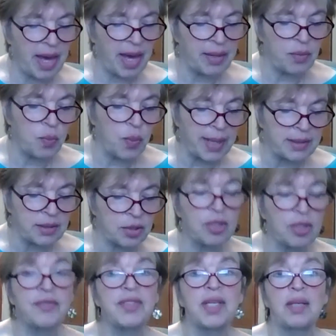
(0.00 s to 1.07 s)
then West
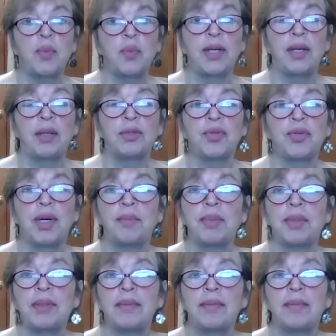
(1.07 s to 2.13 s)
could have said one no trump